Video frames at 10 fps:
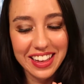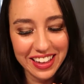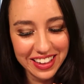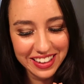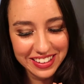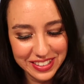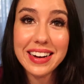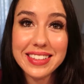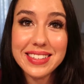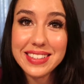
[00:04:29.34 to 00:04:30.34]
and
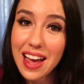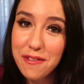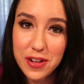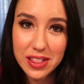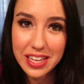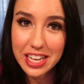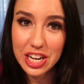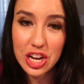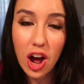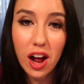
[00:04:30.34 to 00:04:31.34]
it's definitely
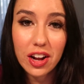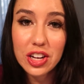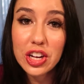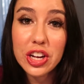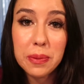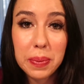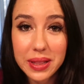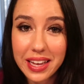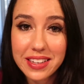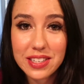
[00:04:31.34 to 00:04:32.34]
not a good
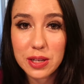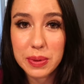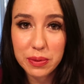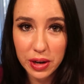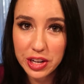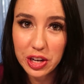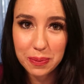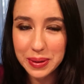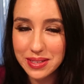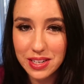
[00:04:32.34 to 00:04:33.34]
place to be running your
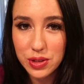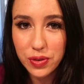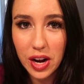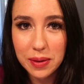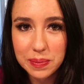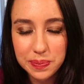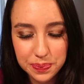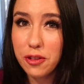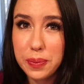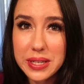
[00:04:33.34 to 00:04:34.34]
business from.
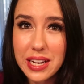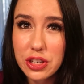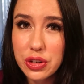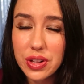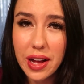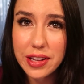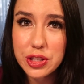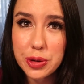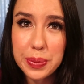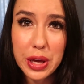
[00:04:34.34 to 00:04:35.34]
If potential
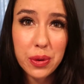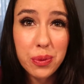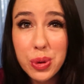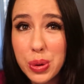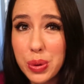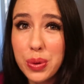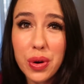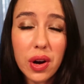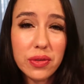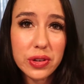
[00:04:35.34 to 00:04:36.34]
clients are being rude,
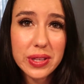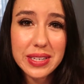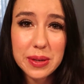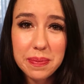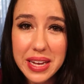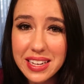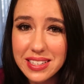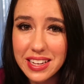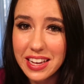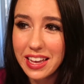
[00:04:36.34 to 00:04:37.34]
overly
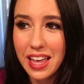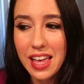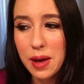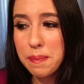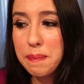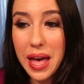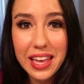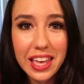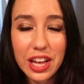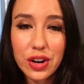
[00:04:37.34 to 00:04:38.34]
demanding,
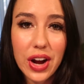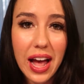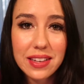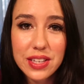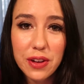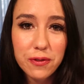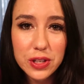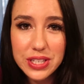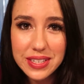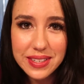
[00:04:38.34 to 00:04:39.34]
begging or asking for
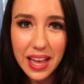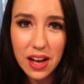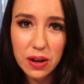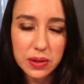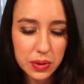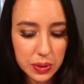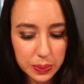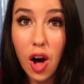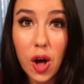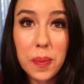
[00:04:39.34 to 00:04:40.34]
discounts,
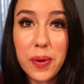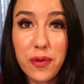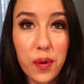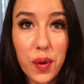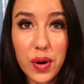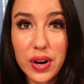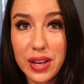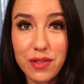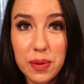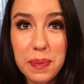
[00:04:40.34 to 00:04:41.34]
all before
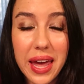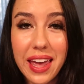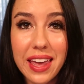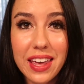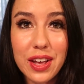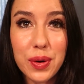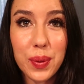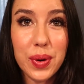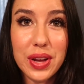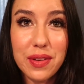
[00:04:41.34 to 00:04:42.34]
even paying
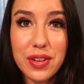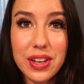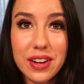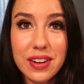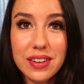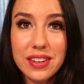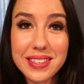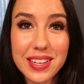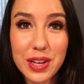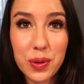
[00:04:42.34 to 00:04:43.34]
or even
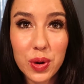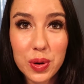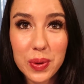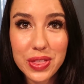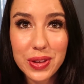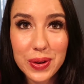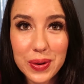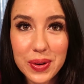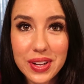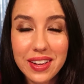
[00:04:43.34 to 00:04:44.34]
placing an order with you,